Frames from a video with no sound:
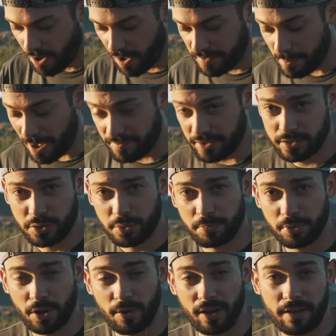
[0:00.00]
on the Mavic 2
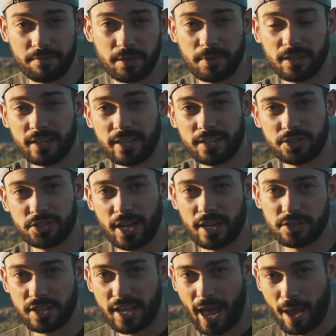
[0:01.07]
Pro, I have the ability to
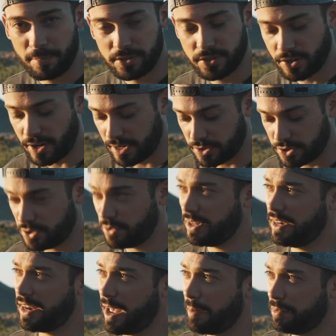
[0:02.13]
change the aperture. I can shoot
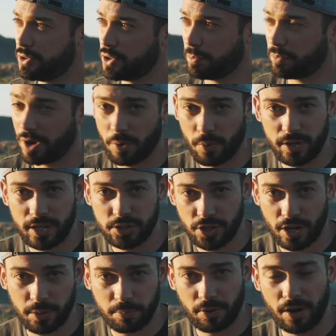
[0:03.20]
in aperture priority,
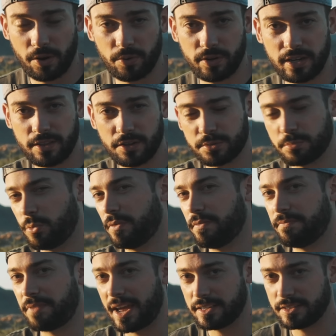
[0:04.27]
shutter priority. There's more
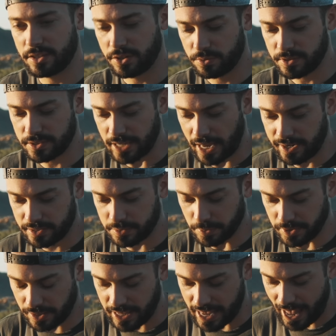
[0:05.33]
fine-tuned settings
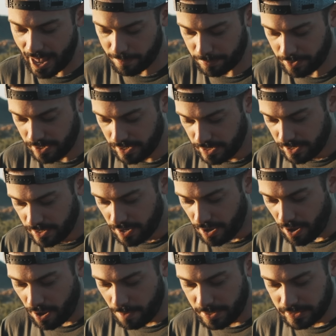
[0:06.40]
within the app.
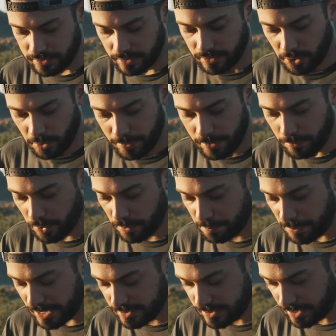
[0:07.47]
It's a little bit more
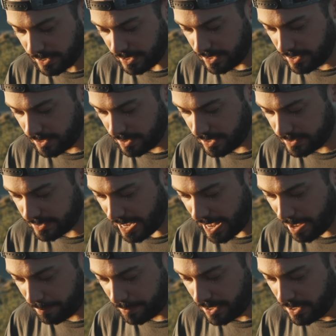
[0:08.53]
basic in this
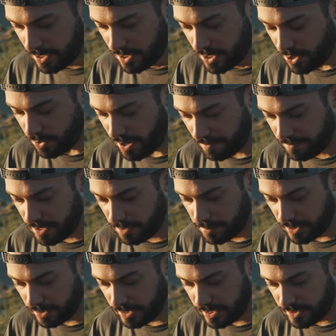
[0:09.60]
app. You don't have the
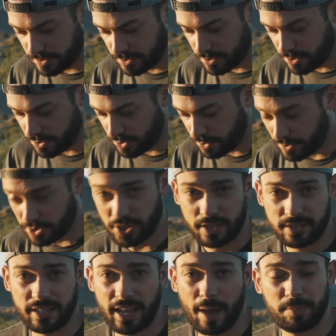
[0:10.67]
ability to
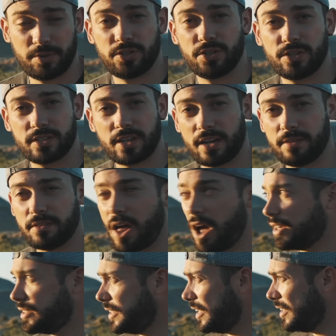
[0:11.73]
adjust the aperture. It's kind of
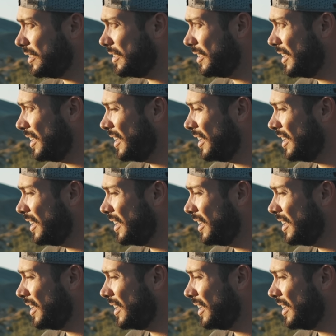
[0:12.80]
locked in.